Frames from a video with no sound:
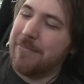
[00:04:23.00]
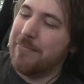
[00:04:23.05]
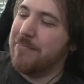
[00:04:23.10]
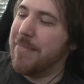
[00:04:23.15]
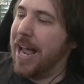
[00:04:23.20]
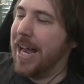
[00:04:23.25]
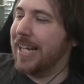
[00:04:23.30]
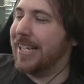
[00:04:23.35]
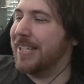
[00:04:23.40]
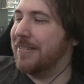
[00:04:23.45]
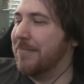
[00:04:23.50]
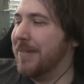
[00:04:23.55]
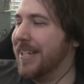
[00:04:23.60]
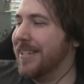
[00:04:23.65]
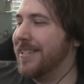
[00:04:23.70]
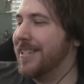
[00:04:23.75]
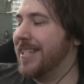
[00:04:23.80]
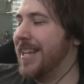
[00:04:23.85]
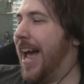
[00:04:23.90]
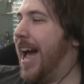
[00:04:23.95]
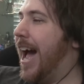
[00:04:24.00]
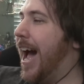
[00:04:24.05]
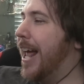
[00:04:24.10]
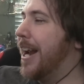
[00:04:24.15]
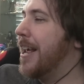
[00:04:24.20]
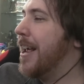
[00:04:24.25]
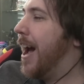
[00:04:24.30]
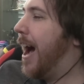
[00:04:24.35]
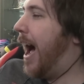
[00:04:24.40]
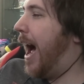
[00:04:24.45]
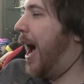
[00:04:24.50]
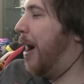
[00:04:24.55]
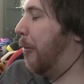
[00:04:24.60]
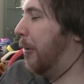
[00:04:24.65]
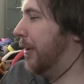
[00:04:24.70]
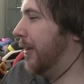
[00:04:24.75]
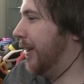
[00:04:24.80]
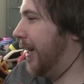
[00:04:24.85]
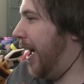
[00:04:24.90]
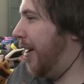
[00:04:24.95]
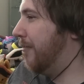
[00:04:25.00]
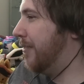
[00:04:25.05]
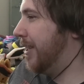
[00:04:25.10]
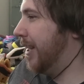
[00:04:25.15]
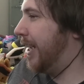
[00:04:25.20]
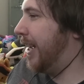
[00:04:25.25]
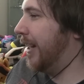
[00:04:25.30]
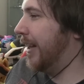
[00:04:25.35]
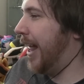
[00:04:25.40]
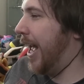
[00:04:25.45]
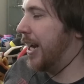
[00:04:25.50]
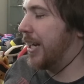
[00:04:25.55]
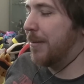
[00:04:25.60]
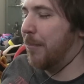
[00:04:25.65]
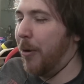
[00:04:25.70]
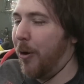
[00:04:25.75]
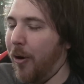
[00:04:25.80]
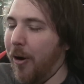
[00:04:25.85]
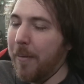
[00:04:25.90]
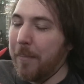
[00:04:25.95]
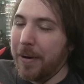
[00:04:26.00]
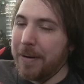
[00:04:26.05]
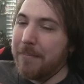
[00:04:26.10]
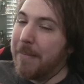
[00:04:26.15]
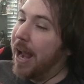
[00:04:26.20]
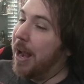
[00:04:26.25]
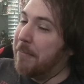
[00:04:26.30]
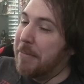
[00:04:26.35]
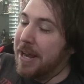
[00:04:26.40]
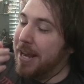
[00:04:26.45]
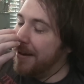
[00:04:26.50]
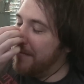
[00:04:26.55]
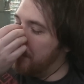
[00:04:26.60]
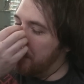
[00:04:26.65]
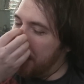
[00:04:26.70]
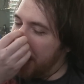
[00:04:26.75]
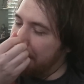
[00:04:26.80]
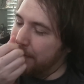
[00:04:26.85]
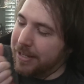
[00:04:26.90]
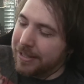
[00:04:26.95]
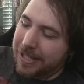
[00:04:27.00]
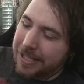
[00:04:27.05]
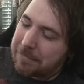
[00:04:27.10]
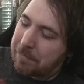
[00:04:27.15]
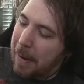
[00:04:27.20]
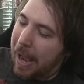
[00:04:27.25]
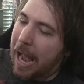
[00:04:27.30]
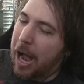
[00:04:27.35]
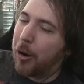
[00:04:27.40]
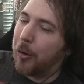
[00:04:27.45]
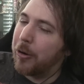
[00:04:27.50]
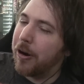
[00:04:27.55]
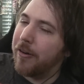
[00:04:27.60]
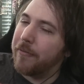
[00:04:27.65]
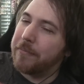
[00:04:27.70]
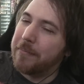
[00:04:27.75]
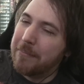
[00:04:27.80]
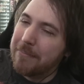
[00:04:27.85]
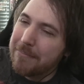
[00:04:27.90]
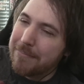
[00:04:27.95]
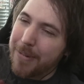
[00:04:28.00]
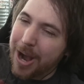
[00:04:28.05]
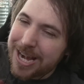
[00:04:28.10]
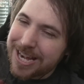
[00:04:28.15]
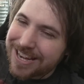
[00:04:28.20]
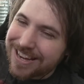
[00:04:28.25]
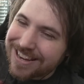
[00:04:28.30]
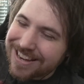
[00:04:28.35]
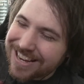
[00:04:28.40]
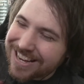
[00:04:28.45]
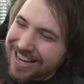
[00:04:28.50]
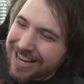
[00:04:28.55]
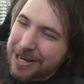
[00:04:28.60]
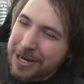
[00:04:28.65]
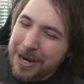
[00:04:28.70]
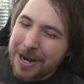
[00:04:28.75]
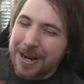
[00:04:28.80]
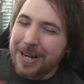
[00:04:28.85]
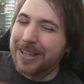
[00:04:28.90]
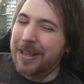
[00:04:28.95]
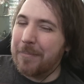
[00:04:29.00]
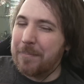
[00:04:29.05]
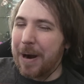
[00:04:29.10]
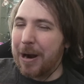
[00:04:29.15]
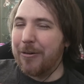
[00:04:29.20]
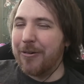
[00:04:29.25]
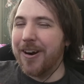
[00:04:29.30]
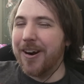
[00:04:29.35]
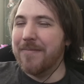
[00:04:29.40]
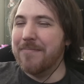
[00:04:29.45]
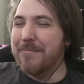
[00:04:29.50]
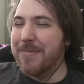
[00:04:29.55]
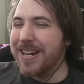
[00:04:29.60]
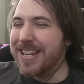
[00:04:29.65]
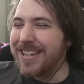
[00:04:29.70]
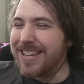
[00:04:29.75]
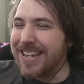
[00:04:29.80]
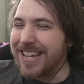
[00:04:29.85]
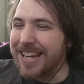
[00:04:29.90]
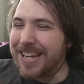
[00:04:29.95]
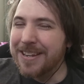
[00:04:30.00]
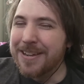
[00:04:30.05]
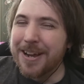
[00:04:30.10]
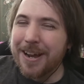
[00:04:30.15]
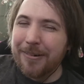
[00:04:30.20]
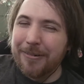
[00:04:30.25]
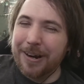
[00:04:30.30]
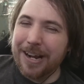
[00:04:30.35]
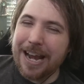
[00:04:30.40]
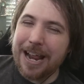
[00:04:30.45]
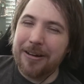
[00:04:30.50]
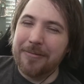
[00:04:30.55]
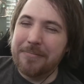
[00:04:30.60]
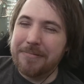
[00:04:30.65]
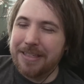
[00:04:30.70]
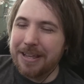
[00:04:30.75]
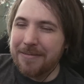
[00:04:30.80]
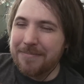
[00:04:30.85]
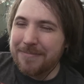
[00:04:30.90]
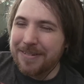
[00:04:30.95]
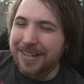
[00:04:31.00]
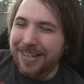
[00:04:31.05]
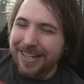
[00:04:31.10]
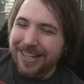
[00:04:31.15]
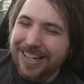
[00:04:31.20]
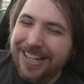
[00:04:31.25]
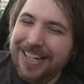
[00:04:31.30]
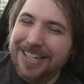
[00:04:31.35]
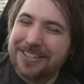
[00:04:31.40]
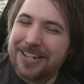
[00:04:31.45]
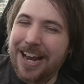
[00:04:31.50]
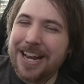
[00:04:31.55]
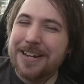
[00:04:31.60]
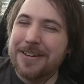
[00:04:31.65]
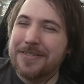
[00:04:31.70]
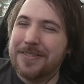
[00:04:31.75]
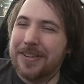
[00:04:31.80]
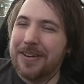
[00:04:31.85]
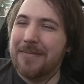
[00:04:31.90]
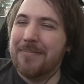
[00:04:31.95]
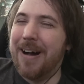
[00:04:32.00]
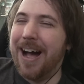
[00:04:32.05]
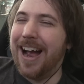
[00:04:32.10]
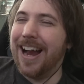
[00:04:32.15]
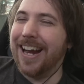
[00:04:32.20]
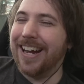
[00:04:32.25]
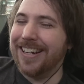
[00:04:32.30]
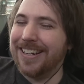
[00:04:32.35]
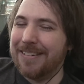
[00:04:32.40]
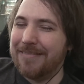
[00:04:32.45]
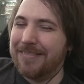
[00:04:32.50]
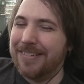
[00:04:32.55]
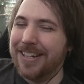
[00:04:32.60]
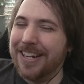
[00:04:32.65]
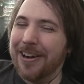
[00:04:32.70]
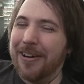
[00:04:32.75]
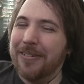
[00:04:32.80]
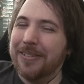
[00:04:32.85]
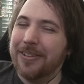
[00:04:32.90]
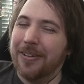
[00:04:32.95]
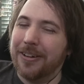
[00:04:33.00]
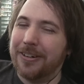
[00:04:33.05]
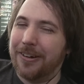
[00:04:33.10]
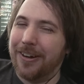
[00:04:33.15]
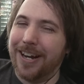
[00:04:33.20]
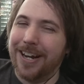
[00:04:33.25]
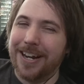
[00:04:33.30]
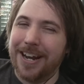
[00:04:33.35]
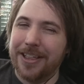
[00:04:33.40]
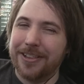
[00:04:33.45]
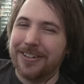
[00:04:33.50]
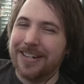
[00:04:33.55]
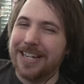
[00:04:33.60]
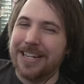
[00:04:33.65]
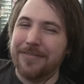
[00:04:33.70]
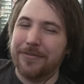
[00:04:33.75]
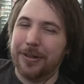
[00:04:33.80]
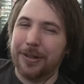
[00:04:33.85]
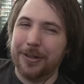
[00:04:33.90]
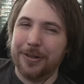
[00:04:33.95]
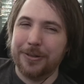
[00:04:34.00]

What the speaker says: It makes me sad. I would love to collect more, but maybe the power of money will help them change their mind. You know, they'll create another Eevee.